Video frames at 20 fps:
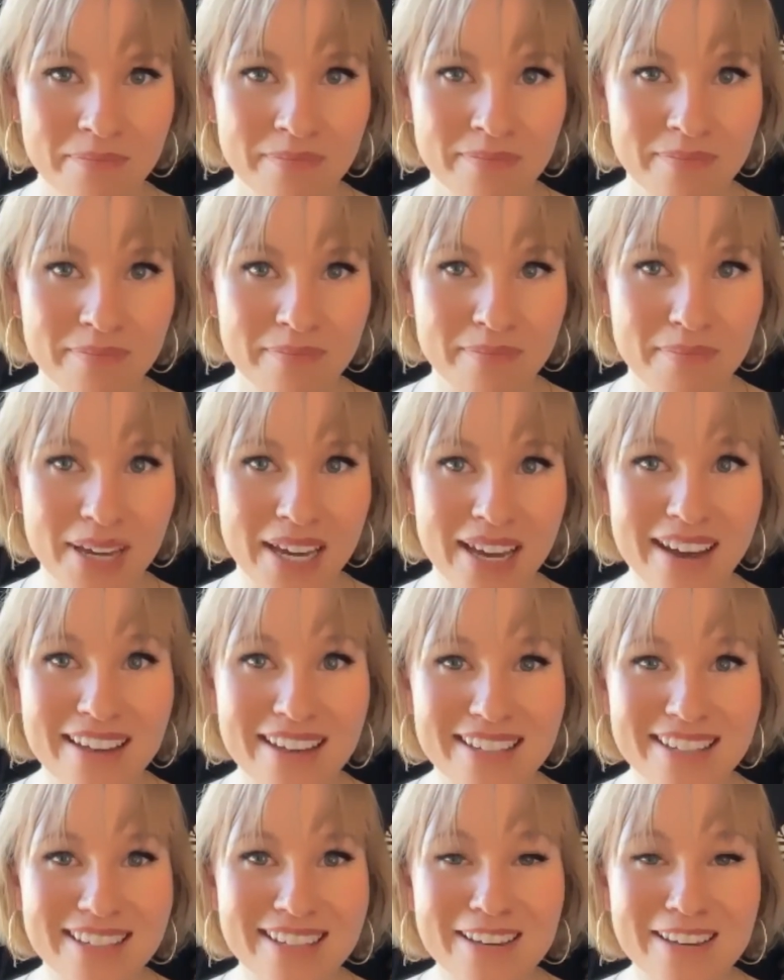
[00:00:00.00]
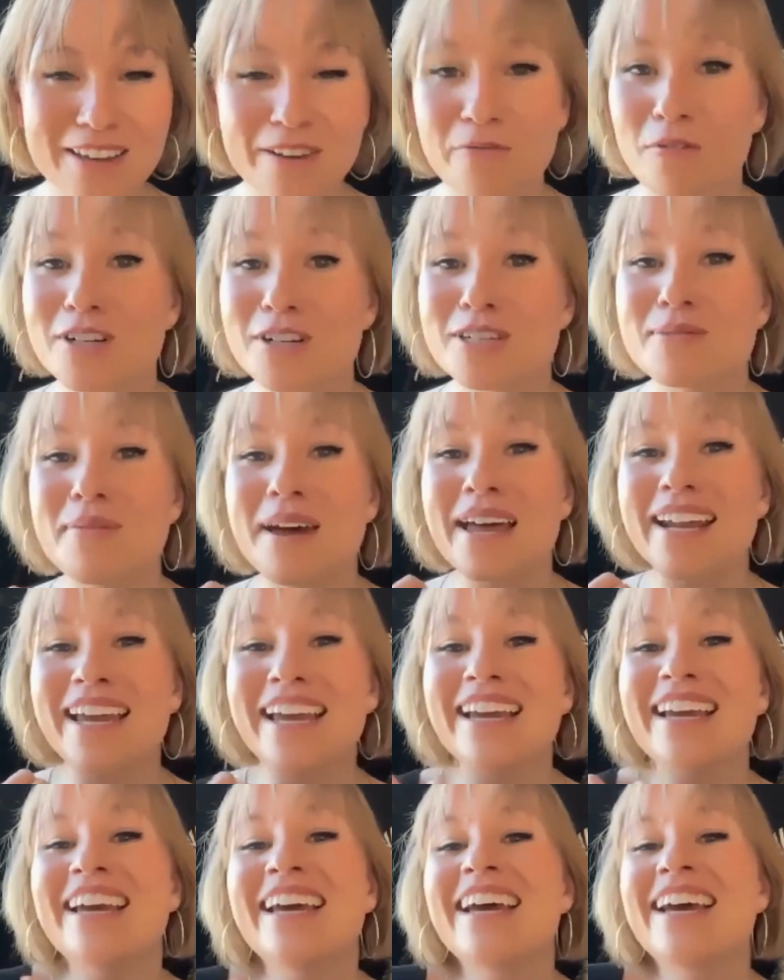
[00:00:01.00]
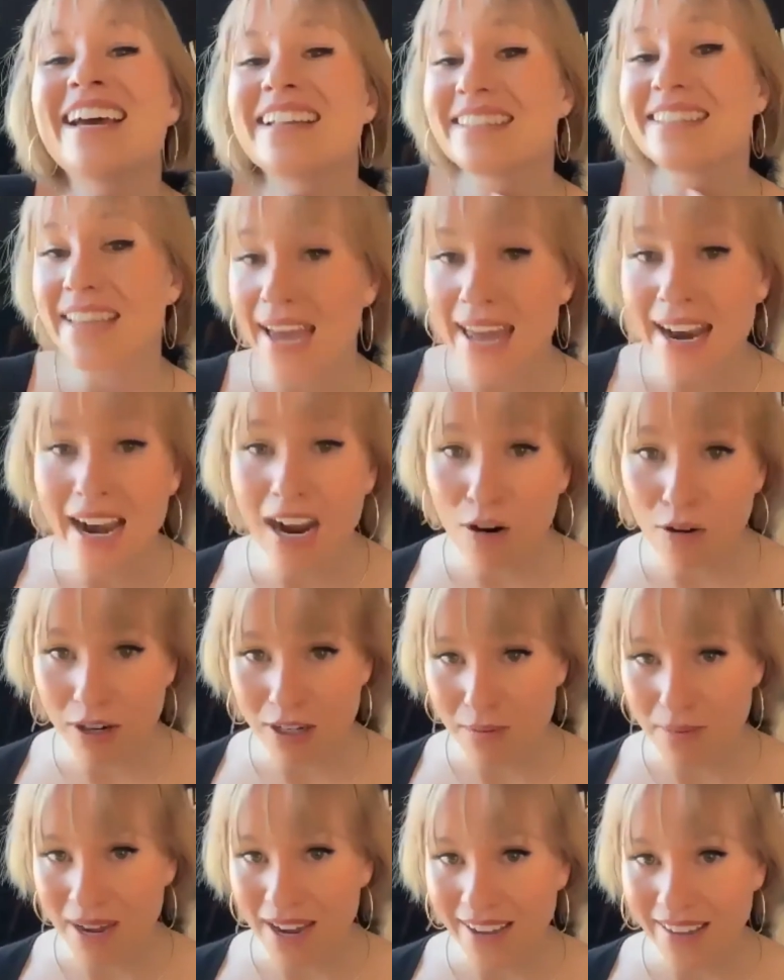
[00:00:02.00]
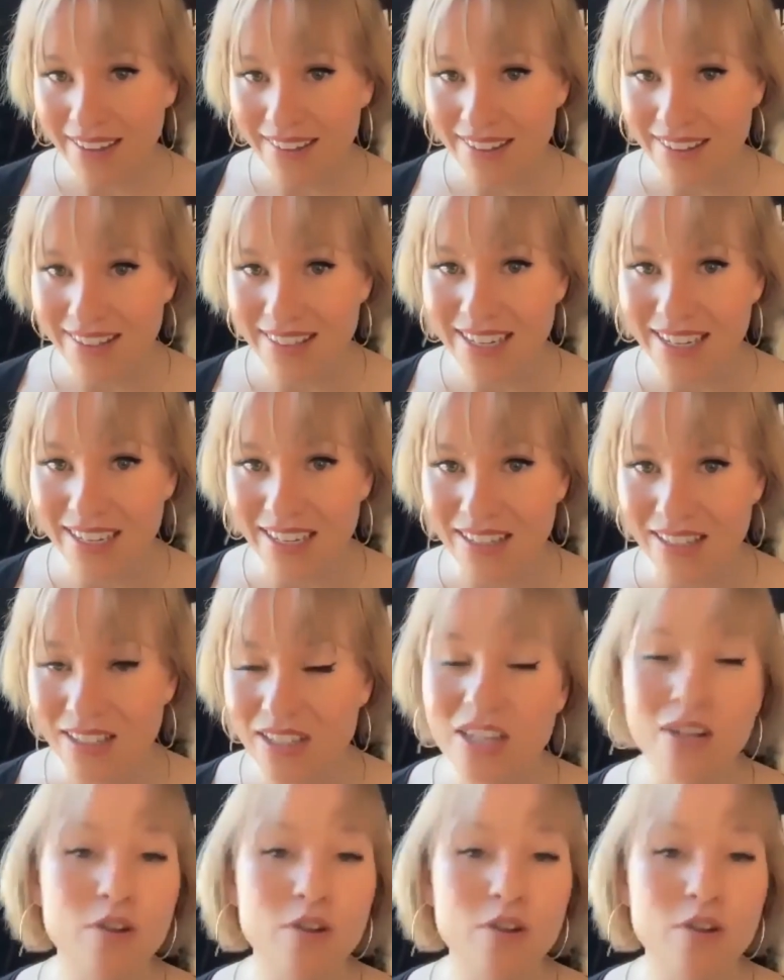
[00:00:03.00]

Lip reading: Because if we're spending 10 hours behind the scenes